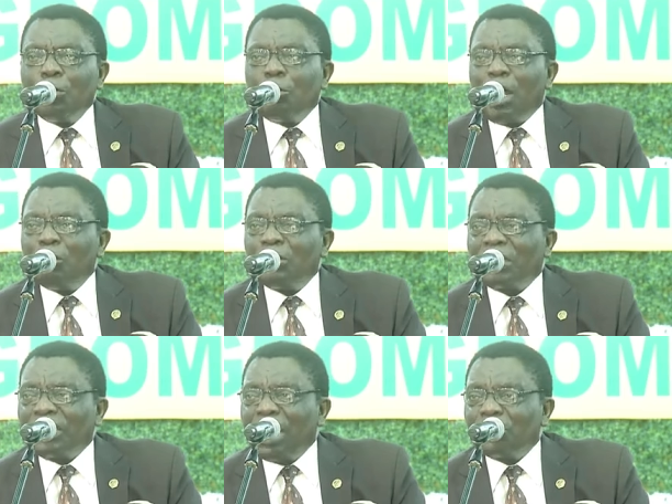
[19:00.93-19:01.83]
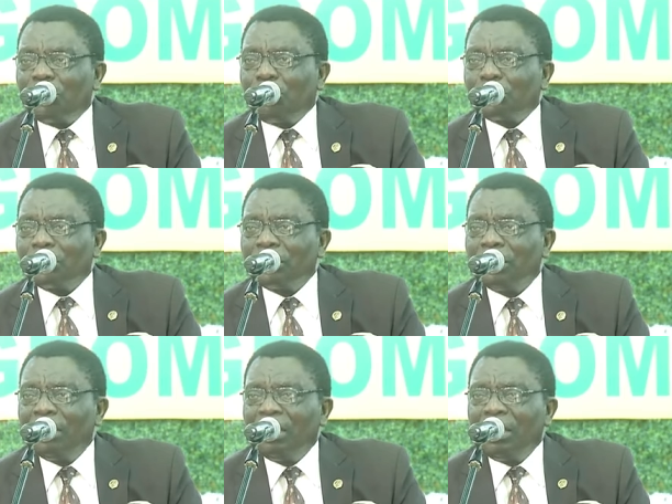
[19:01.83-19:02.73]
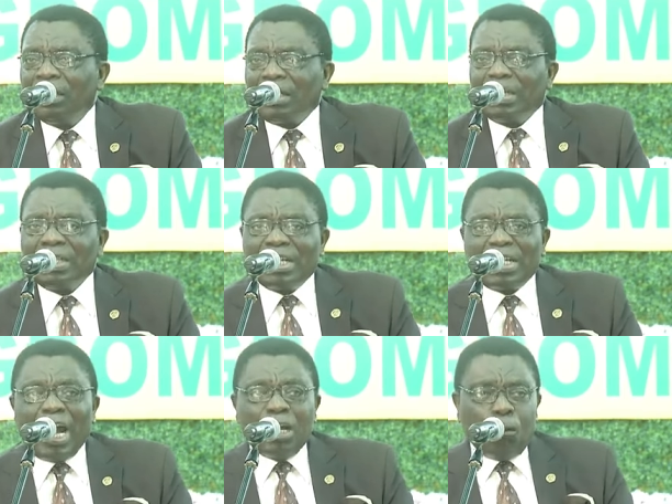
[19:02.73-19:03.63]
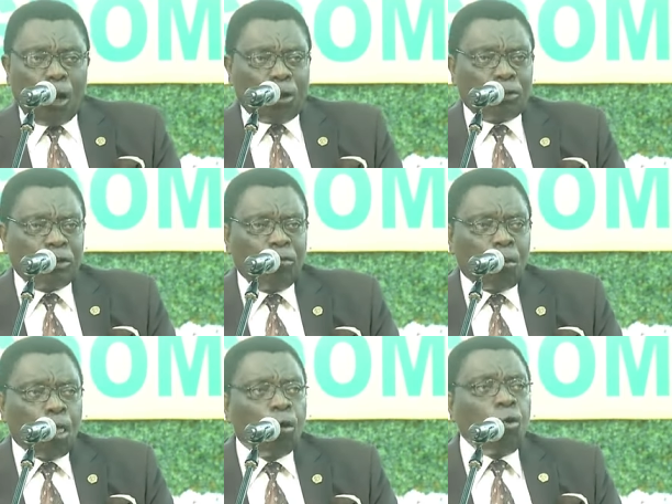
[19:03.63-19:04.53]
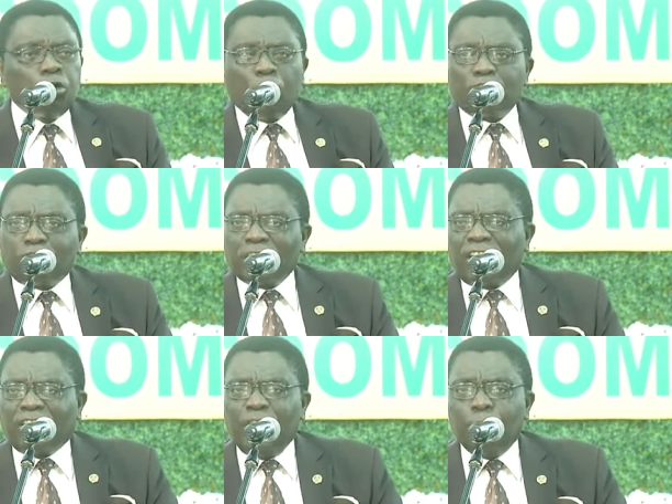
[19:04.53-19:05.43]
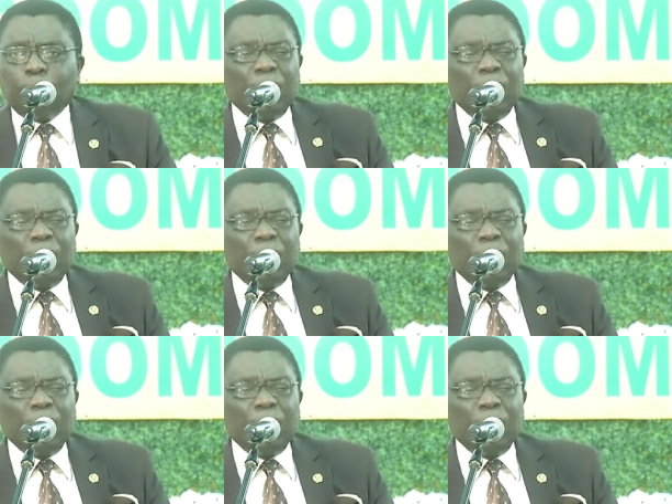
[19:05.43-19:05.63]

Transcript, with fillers: the Bible tells us that yes, anyone who does such a thing,